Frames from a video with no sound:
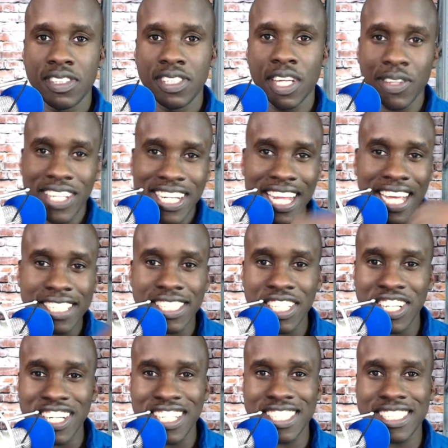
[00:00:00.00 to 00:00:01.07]
Now, the next thing
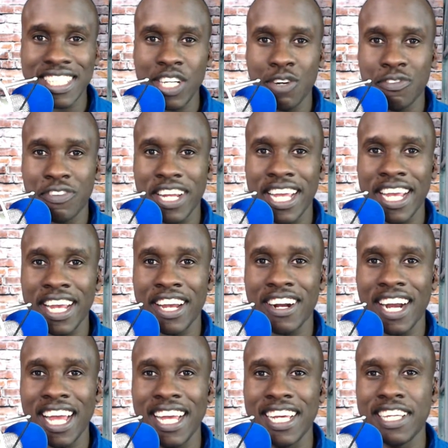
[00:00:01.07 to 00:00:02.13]
you're going to see over
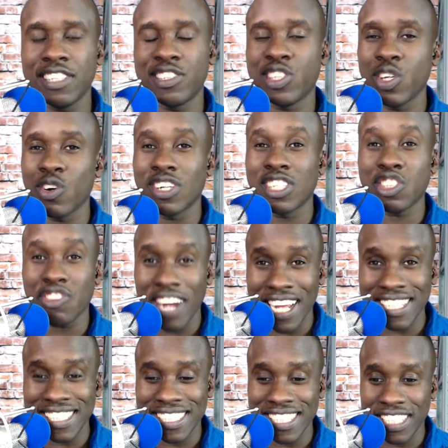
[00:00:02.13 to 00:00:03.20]
here is your
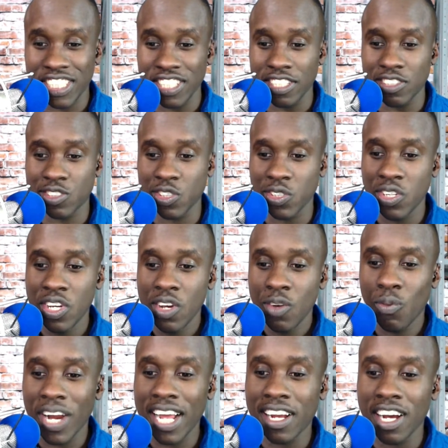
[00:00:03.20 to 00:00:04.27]
transition. So
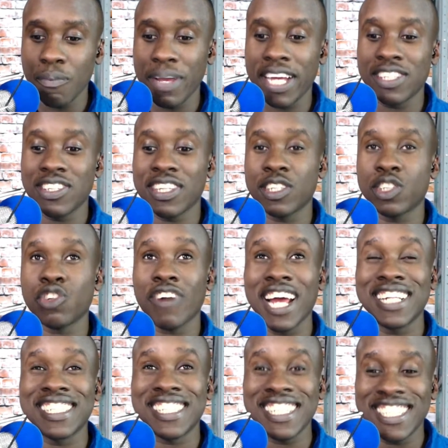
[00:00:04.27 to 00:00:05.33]
when I come here to the
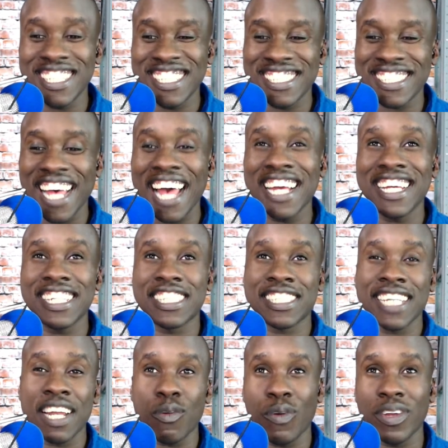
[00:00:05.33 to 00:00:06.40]
transitions, I can
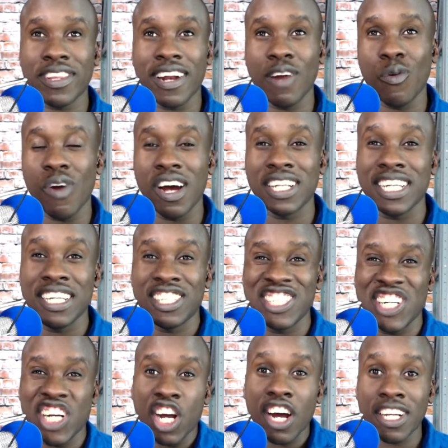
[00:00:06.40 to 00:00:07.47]
set whether I want it to
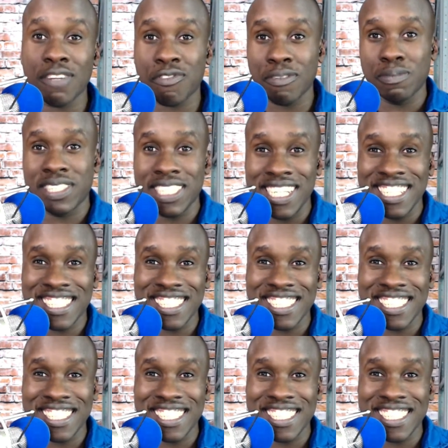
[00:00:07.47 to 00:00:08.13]
cut from scene to